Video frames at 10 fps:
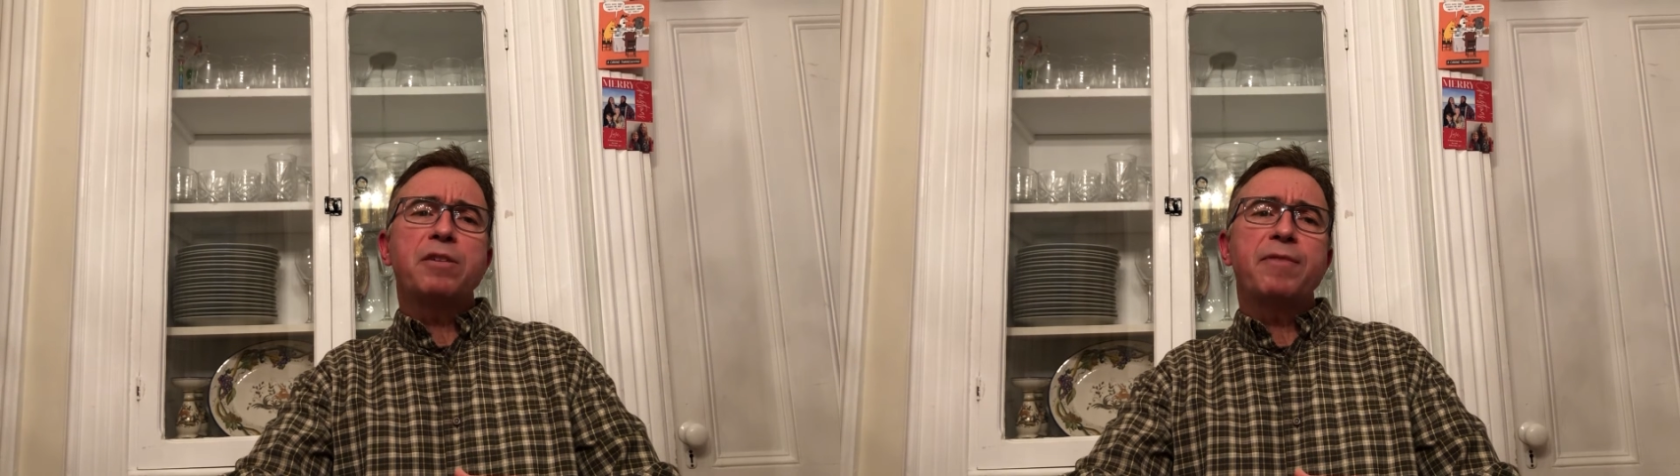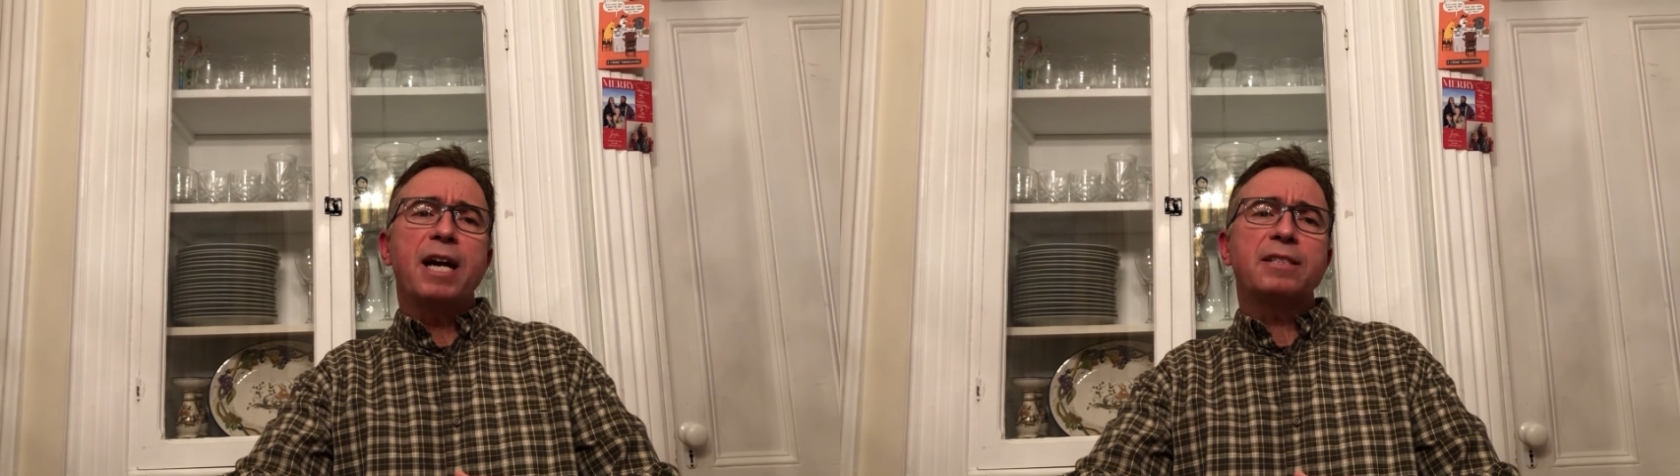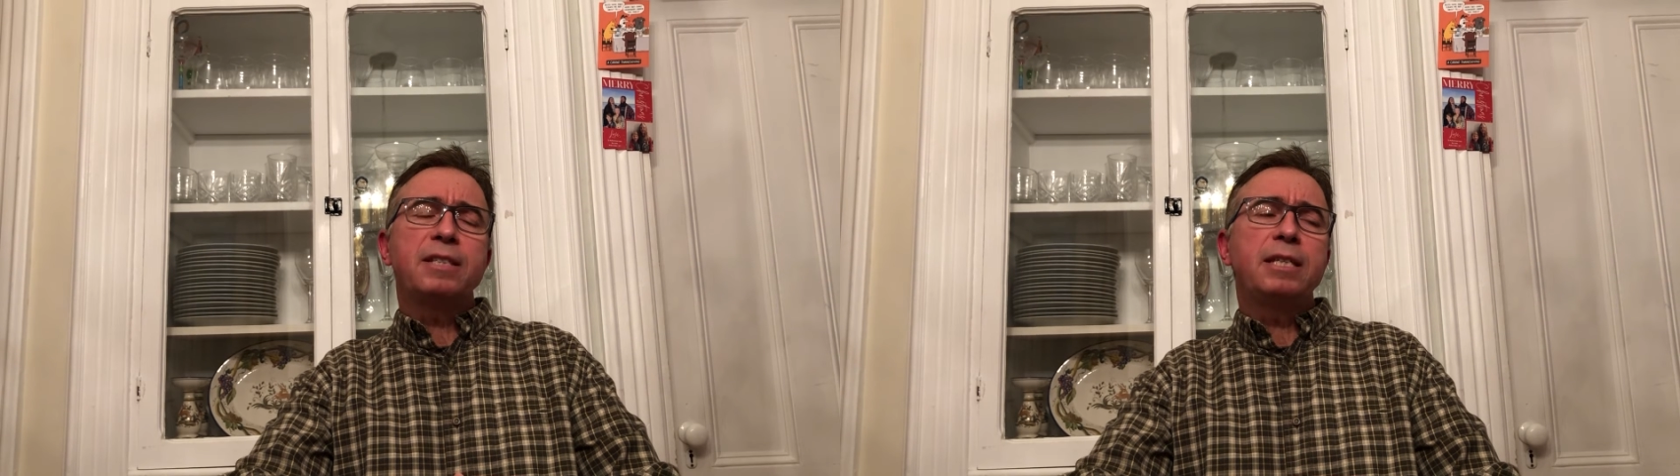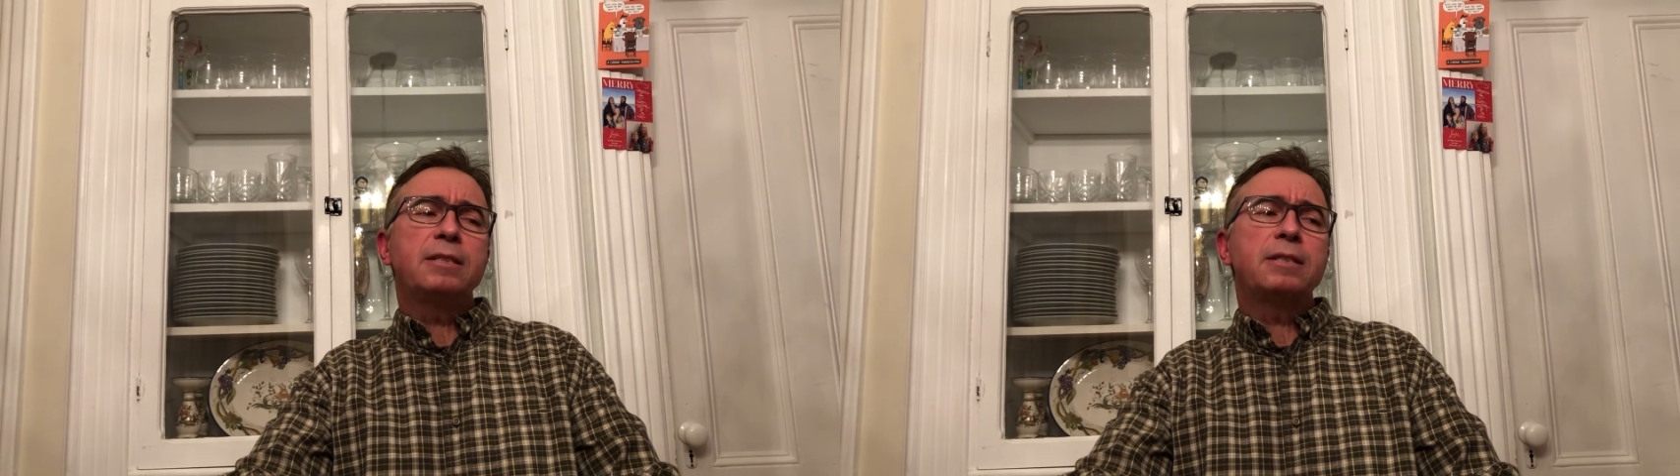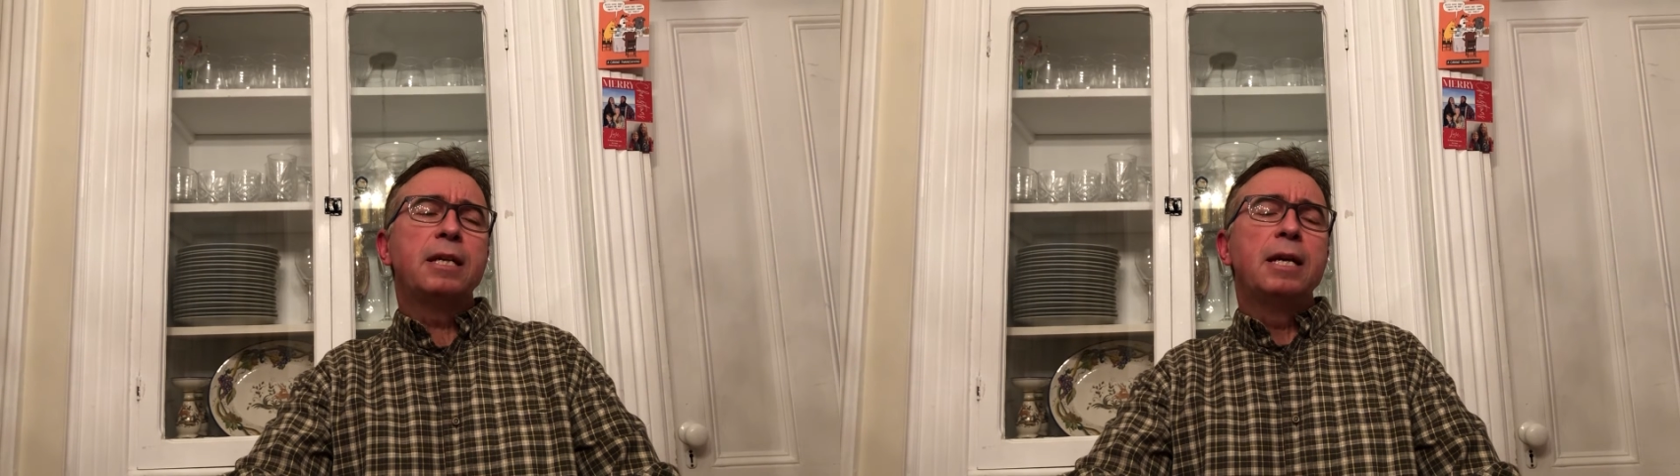
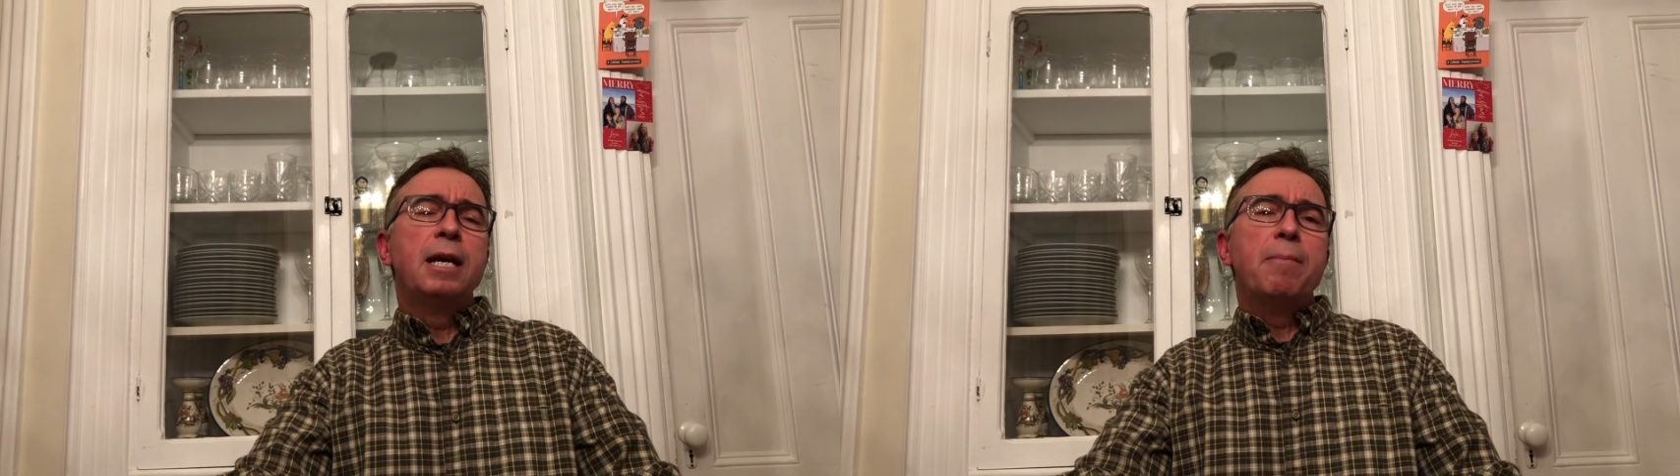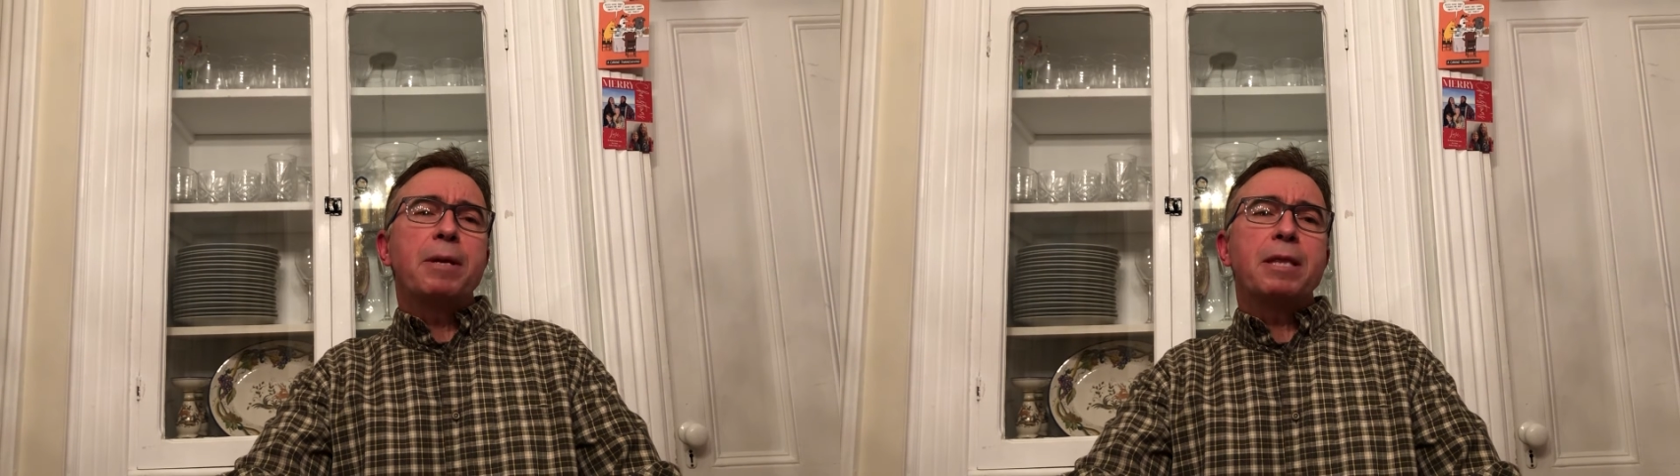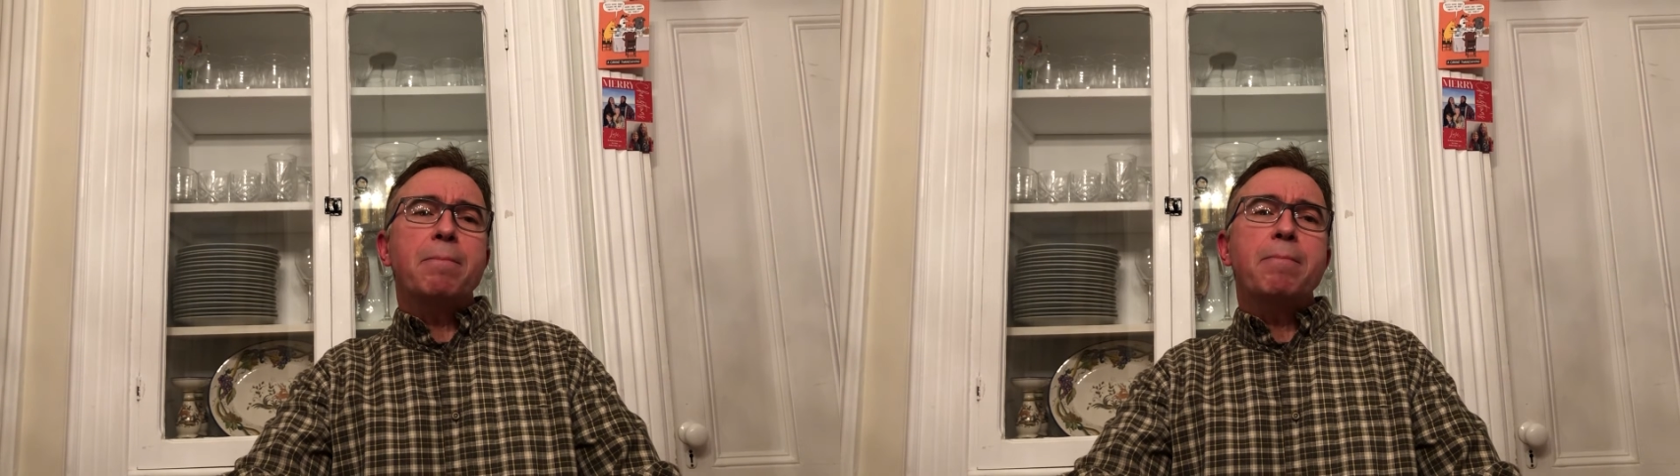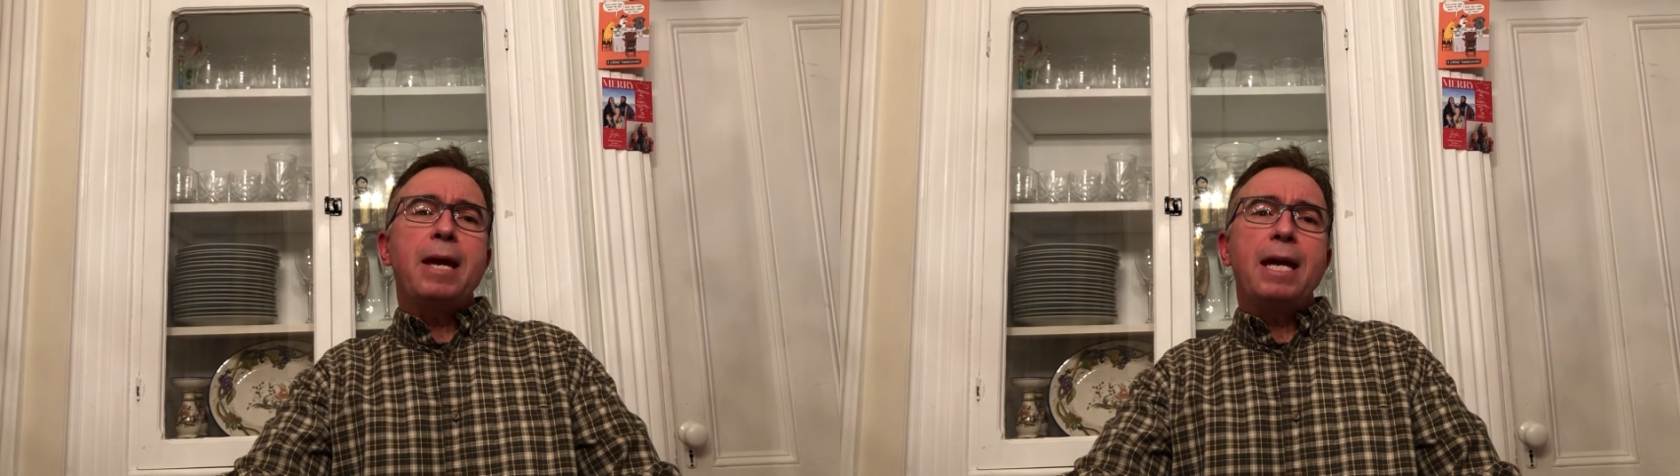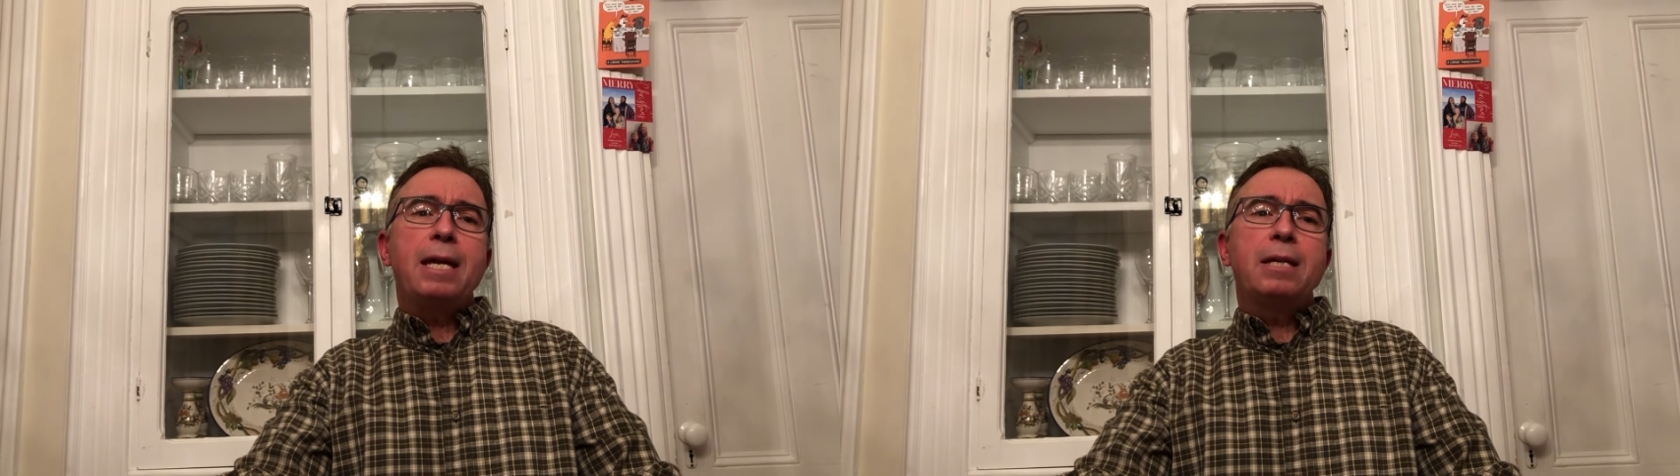vaccines, but the
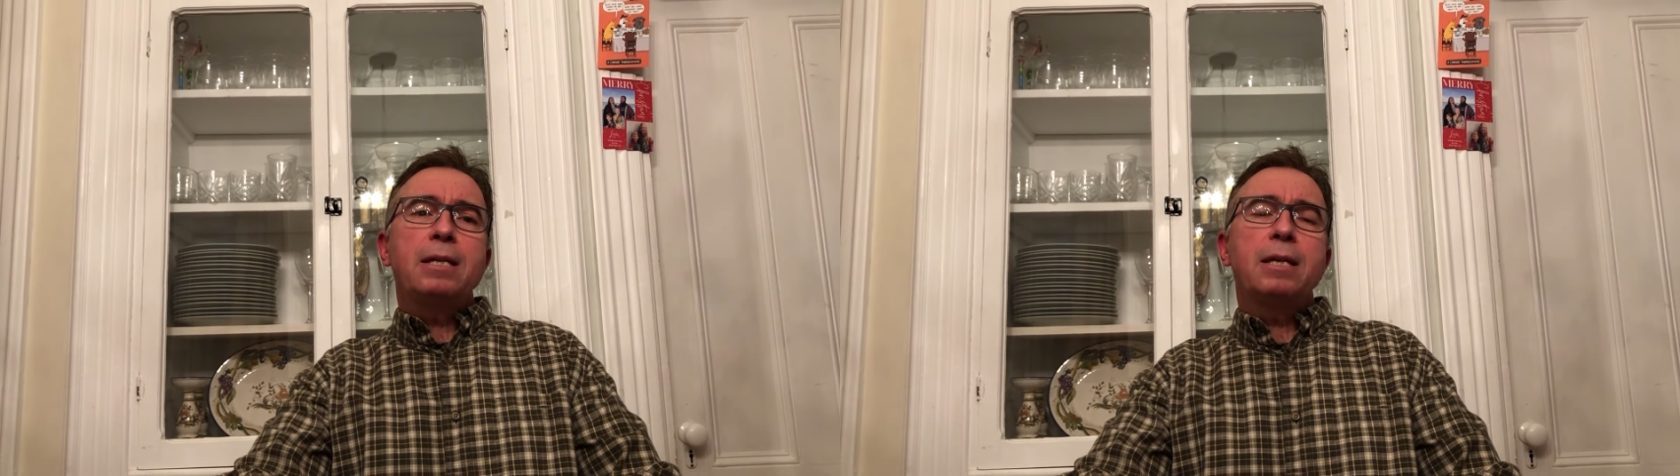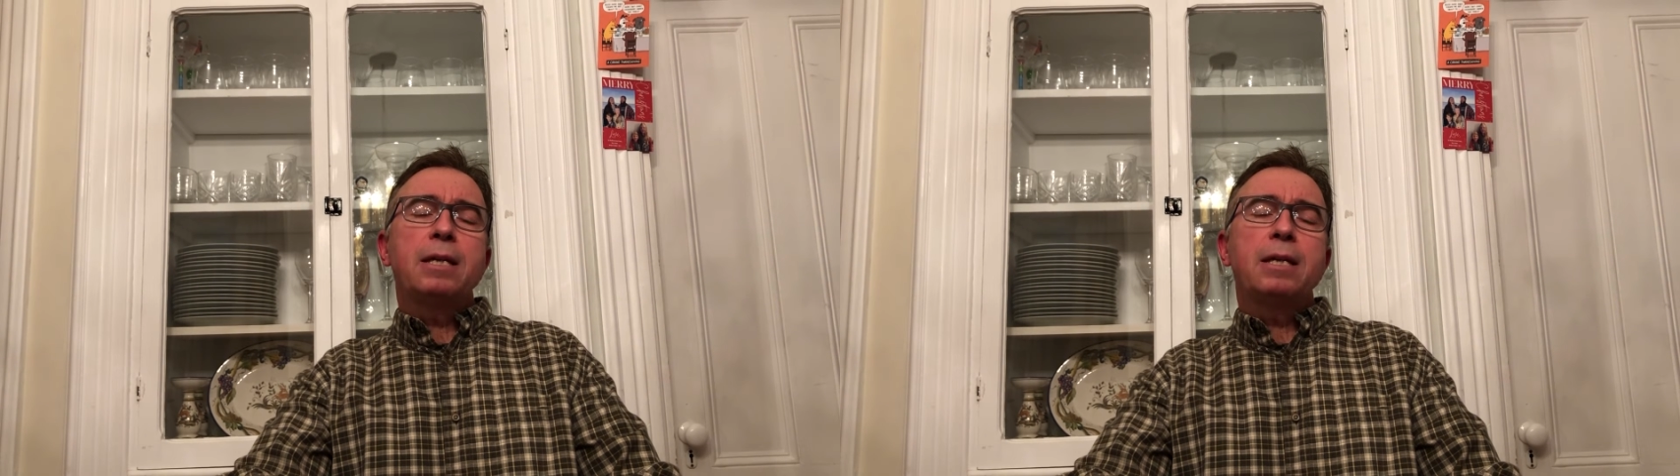main